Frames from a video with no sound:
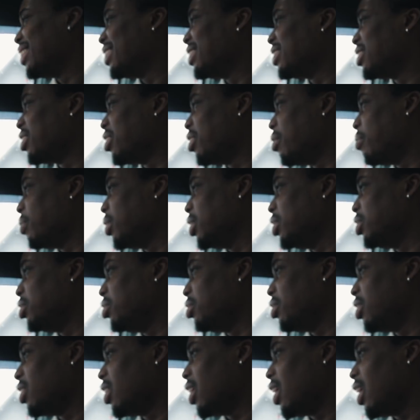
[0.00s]
So I'm gonna
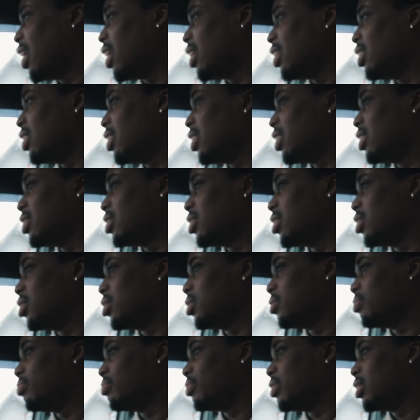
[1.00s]
do that. Yeah,
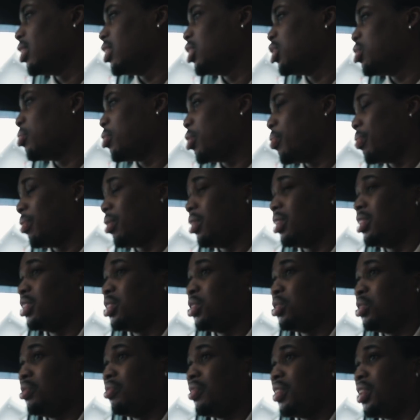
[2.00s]
so should be uploading
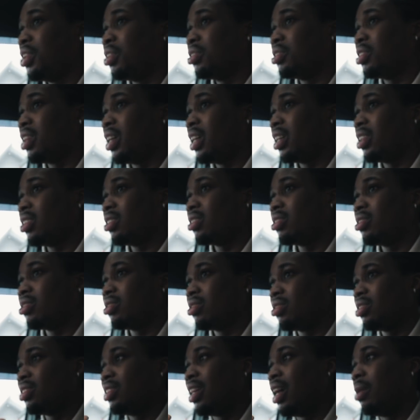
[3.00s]
2 videos like
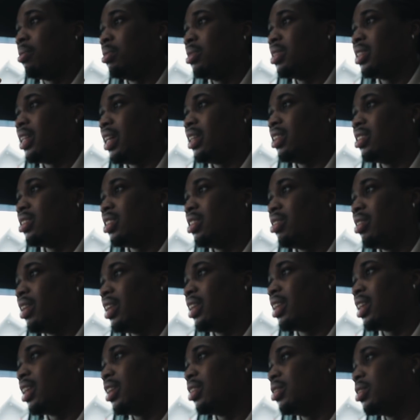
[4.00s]
simultaneously
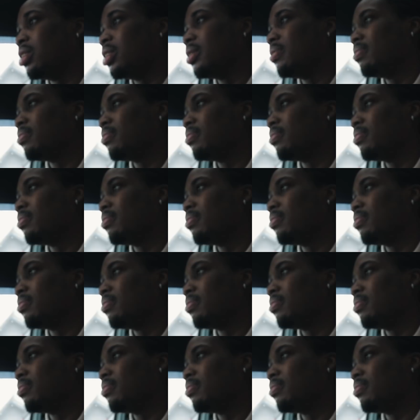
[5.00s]
right now.